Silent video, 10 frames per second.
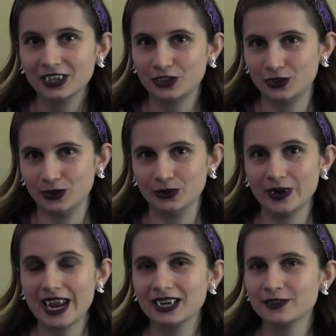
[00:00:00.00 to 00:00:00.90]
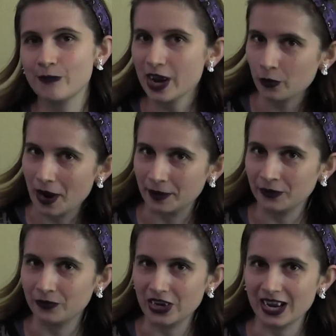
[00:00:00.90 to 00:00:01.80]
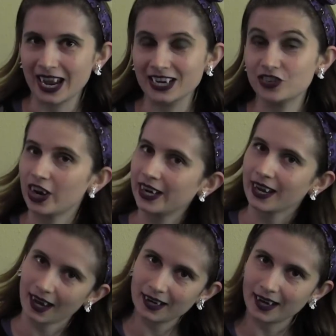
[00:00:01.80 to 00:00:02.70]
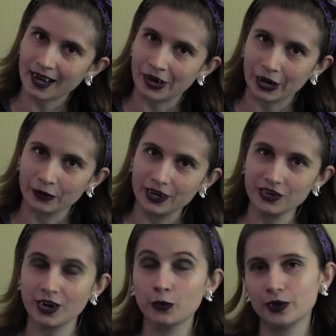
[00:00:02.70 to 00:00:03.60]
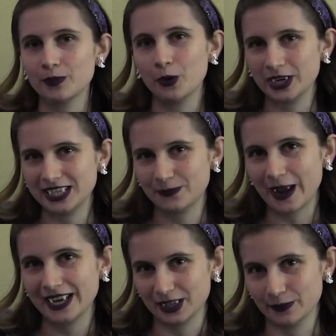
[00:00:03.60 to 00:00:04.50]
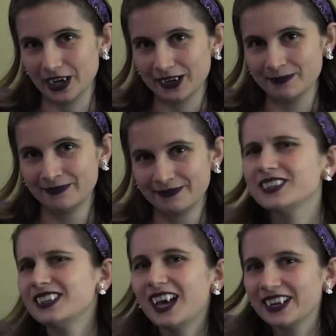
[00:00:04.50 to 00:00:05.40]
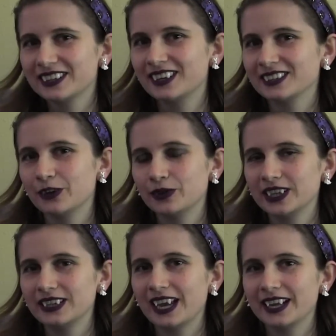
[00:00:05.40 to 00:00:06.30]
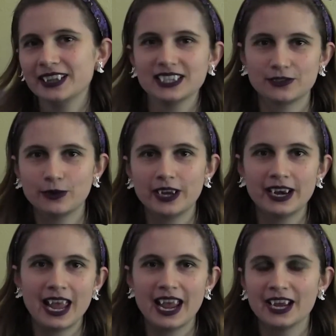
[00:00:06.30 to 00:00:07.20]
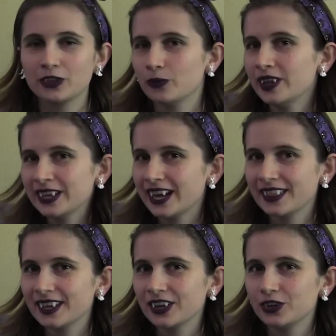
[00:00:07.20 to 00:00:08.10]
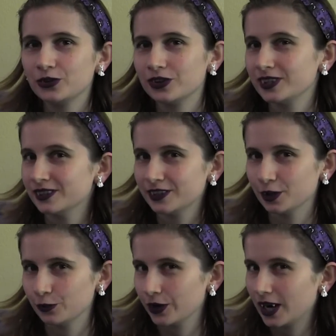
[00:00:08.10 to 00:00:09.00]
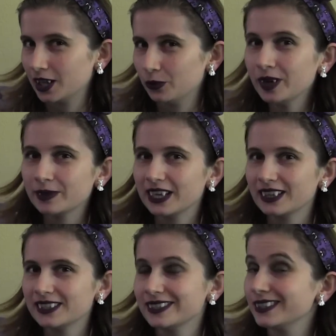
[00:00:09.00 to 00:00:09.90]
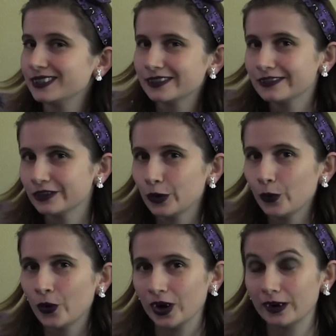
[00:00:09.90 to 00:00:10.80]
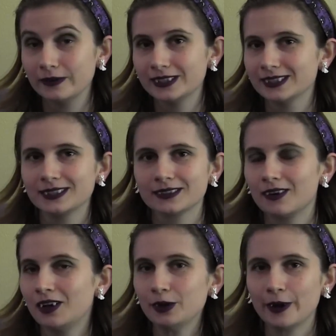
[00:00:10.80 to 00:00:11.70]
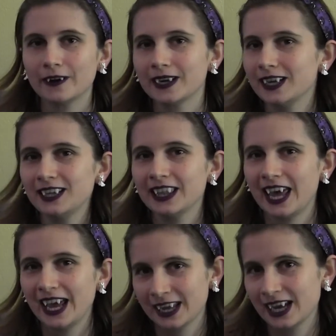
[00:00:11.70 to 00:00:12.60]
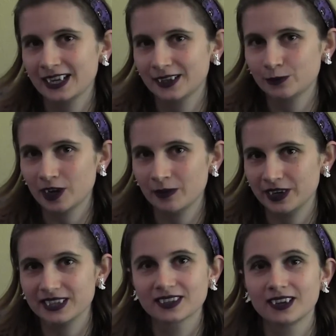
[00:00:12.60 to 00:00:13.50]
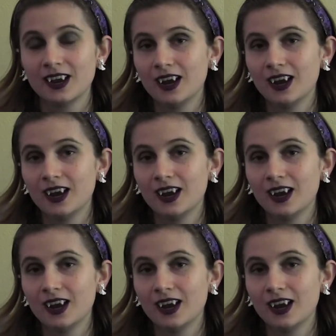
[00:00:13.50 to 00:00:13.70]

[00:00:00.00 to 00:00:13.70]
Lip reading: to Anna's main weapon being a giant candy cane decoration with a pointy spike at the bottom. There's a lot of songs I really like in this one, and the one that I think you should consider for your Halloween playlist is Soldier at War, which is just all about killing the heck out of some zombies.